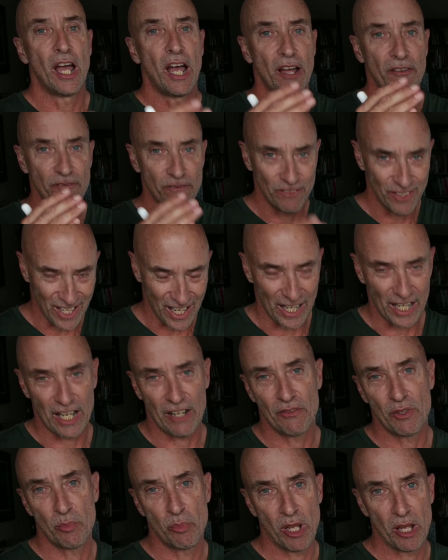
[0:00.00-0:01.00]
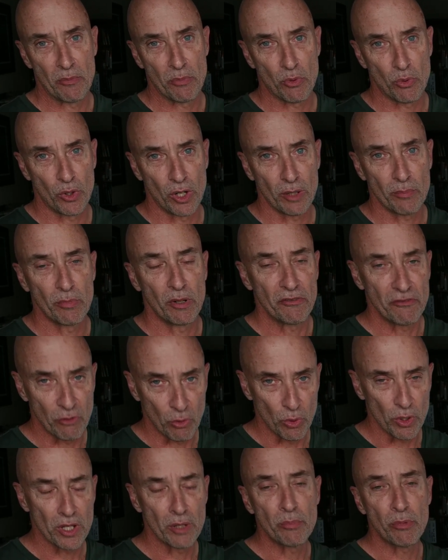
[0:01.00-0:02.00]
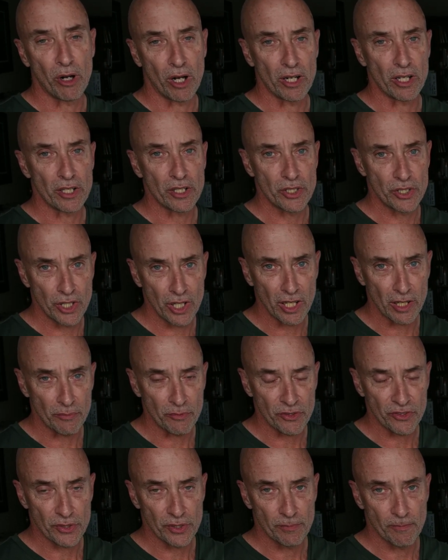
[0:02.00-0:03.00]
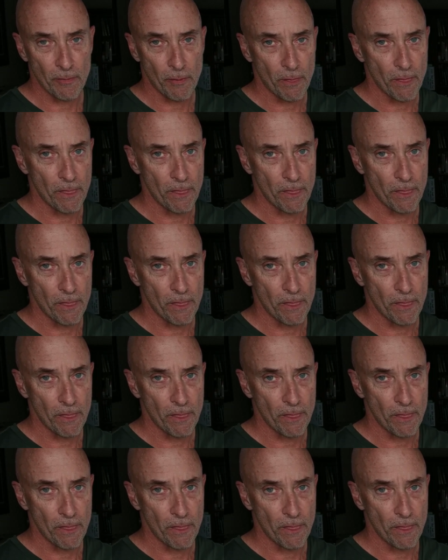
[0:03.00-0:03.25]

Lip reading: I've got to have the paperwork before the product ships.